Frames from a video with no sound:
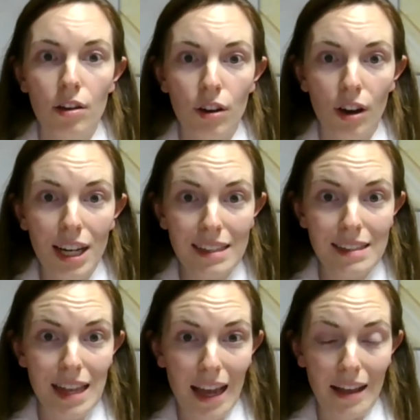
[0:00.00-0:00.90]
God is
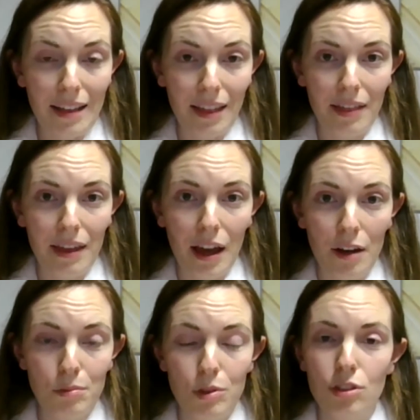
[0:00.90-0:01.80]
saying that the
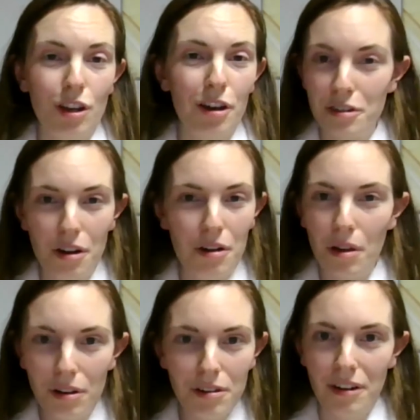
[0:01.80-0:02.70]
animals are no
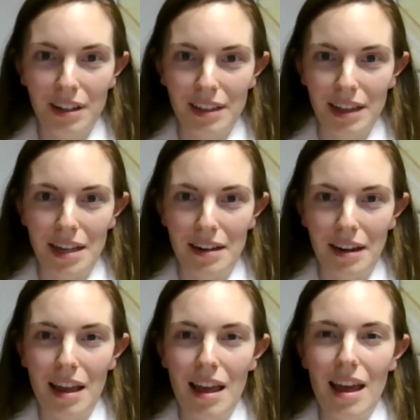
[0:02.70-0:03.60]
longer unclean,
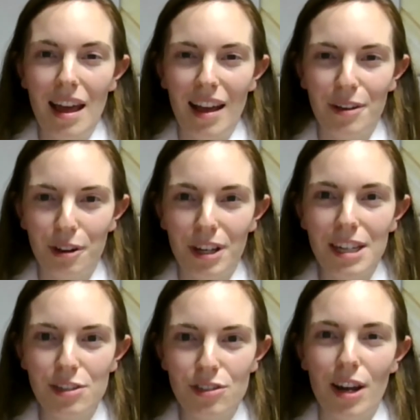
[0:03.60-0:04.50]
and God
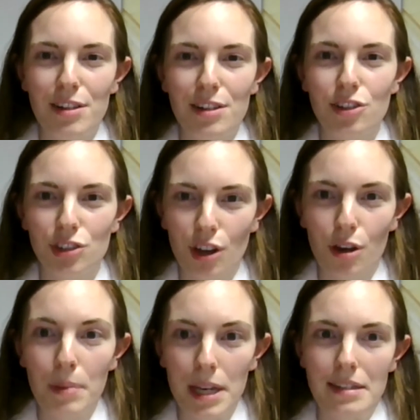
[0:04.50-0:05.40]
is trying to show
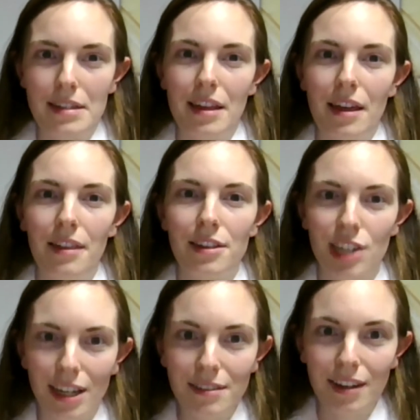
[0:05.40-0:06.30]
Peter that the
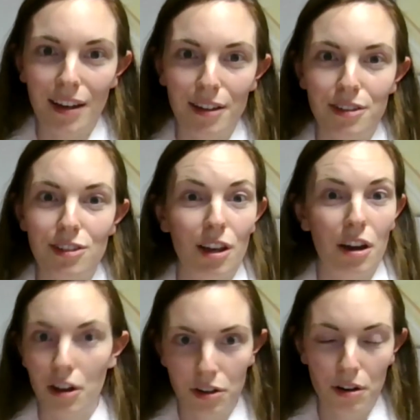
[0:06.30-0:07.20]
Gentiles
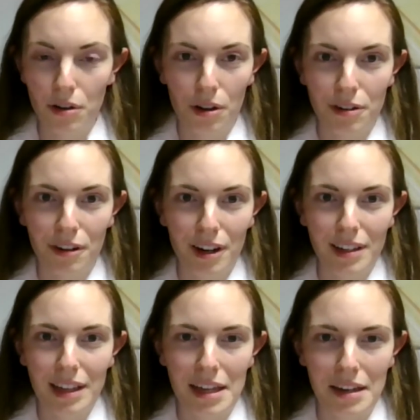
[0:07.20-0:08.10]
are no longer
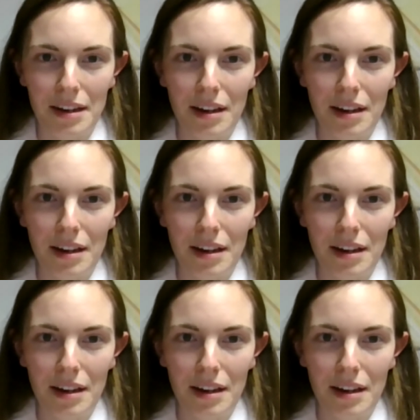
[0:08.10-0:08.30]
unclean.